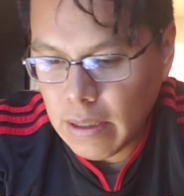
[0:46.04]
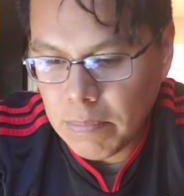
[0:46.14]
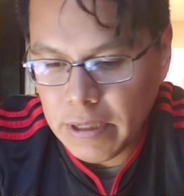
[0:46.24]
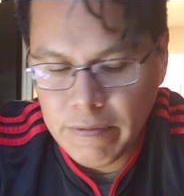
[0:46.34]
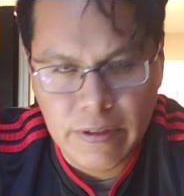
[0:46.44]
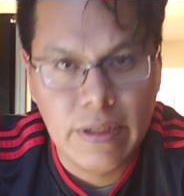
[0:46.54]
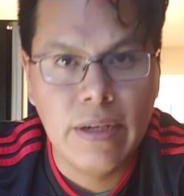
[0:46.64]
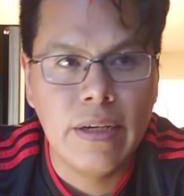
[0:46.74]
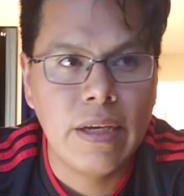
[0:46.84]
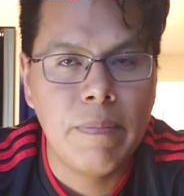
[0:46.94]
But even then,
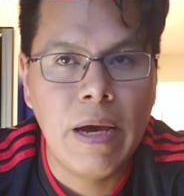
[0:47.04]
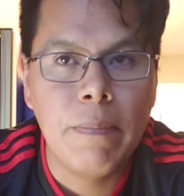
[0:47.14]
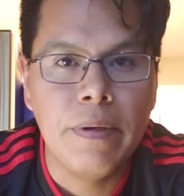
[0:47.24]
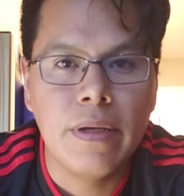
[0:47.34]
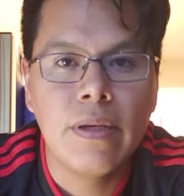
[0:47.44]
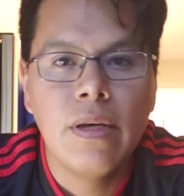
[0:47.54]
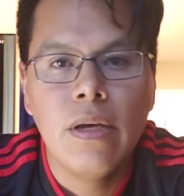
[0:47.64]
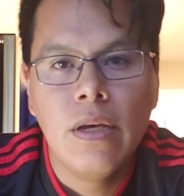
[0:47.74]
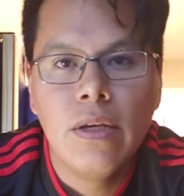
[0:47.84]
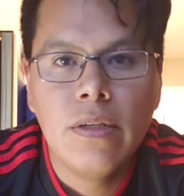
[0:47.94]
it kept happening.
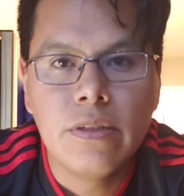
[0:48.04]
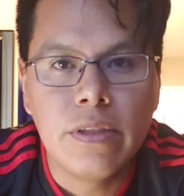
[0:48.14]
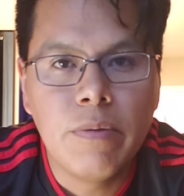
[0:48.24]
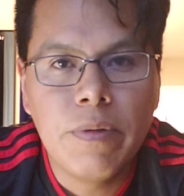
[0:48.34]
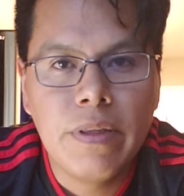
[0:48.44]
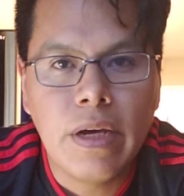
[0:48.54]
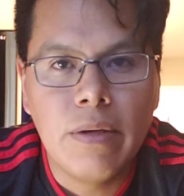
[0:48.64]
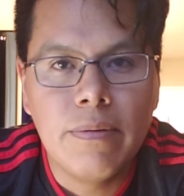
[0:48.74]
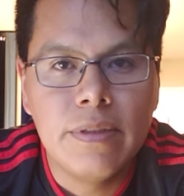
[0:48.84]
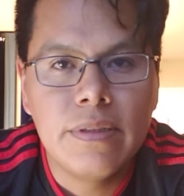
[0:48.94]
So then we thought
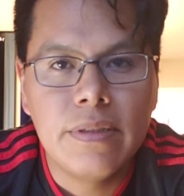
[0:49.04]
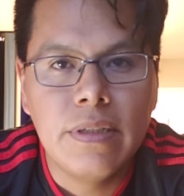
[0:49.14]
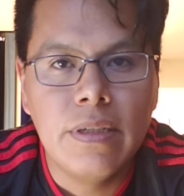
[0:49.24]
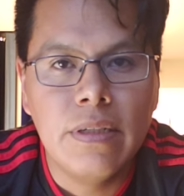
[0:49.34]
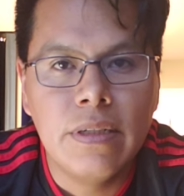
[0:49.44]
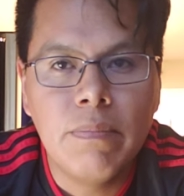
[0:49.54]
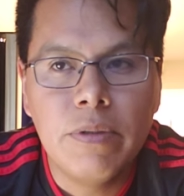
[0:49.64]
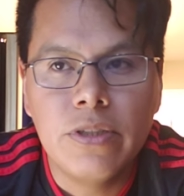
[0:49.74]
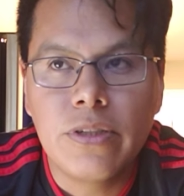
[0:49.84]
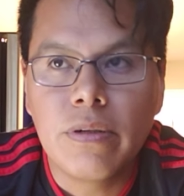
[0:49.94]
it was the
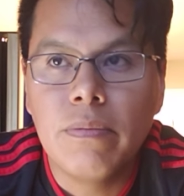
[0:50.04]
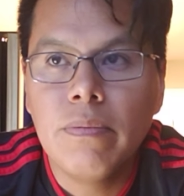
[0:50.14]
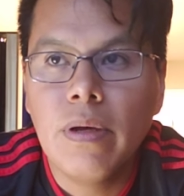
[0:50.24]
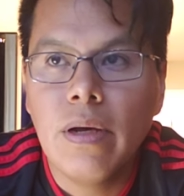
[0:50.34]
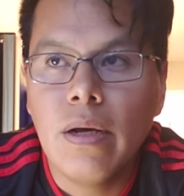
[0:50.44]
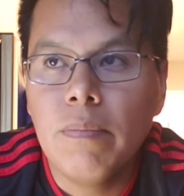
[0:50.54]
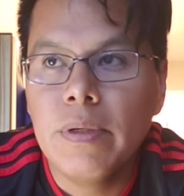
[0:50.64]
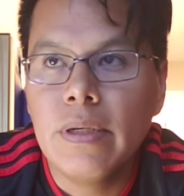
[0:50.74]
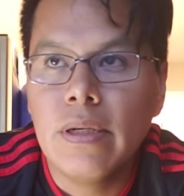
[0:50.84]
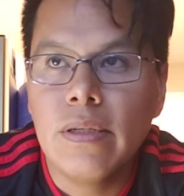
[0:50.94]
temperature
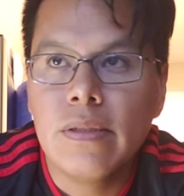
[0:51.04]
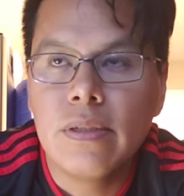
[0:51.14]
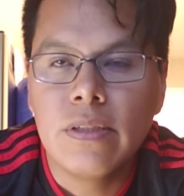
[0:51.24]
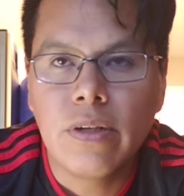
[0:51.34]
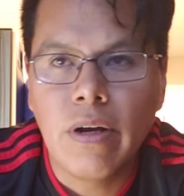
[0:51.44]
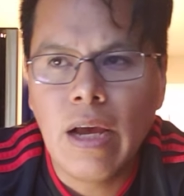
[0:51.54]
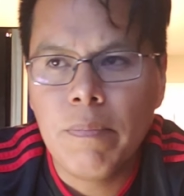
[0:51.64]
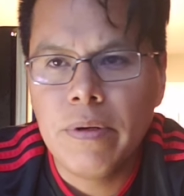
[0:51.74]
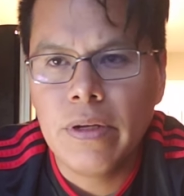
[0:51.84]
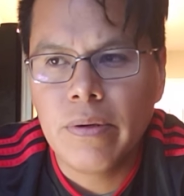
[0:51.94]
because this started
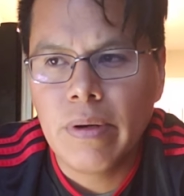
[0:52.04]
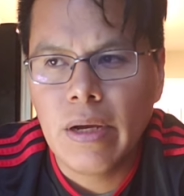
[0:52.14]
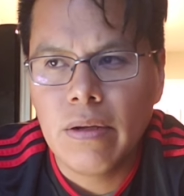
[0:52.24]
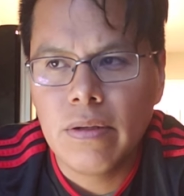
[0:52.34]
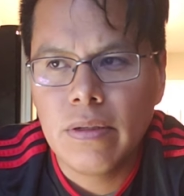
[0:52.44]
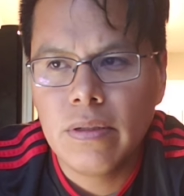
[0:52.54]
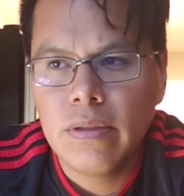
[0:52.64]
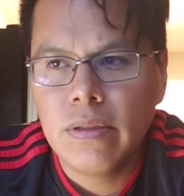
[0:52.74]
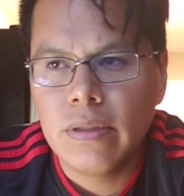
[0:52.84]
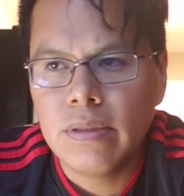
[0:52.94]
happening around
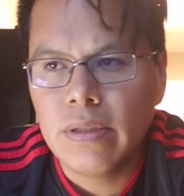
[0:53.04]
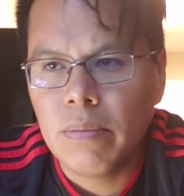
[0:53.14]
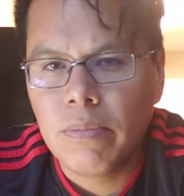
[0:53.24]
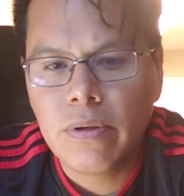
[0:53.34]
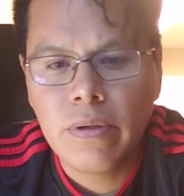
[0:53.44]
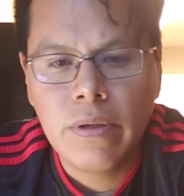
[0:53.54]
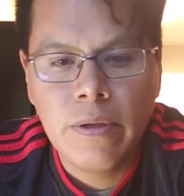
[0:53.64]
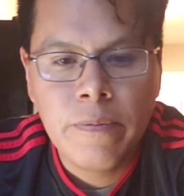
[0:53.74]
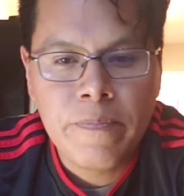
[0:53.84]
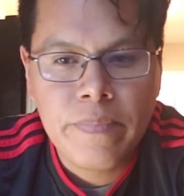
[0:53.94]
December,
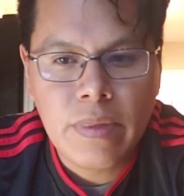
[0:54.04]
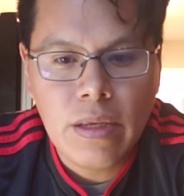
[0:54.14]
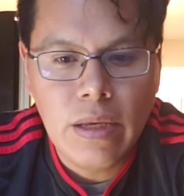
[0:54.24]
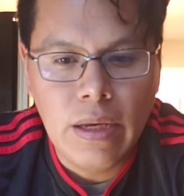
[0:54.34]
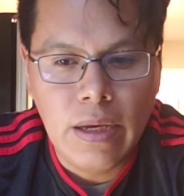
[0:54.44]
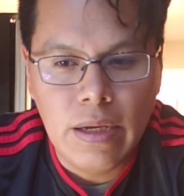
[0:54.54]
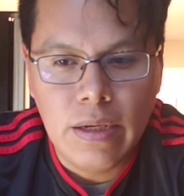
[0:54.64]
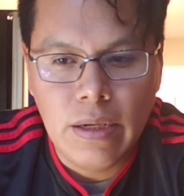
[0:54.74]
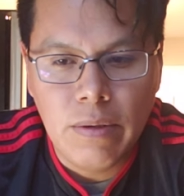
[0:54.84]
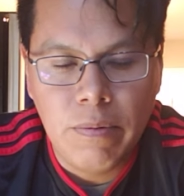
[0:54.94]

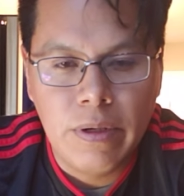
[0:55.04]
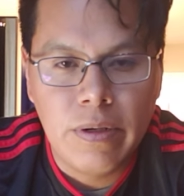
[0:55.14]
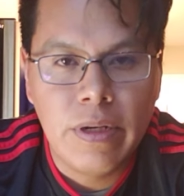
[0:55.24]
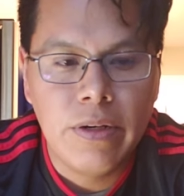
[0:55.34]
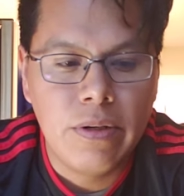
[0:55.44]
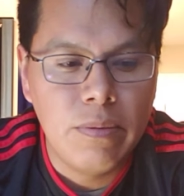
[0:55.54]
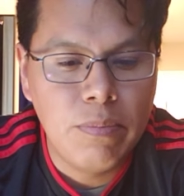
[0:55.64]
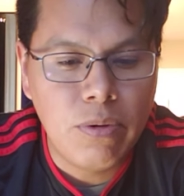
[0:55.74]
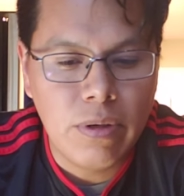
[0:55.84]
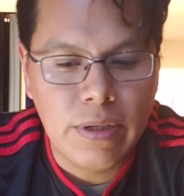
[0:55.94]
and we're here in
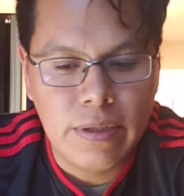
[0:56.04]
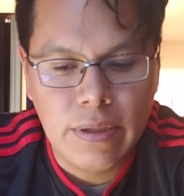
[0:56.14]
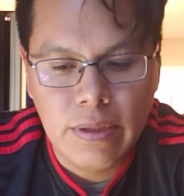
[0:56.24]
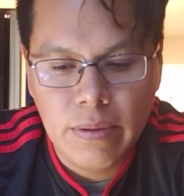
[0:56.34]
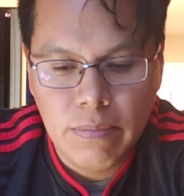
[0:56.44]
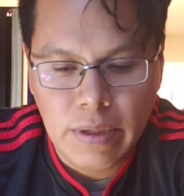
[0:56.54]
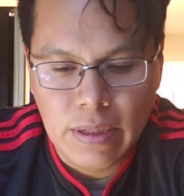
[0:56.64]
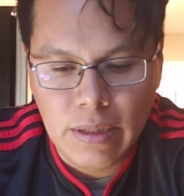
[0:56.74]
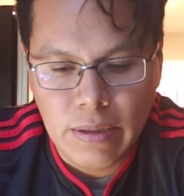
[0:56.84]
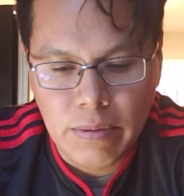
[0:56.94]
Portland
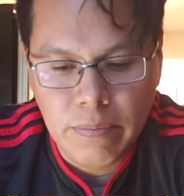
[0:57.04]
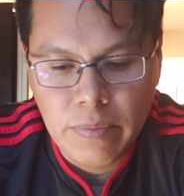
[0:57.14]
mainly.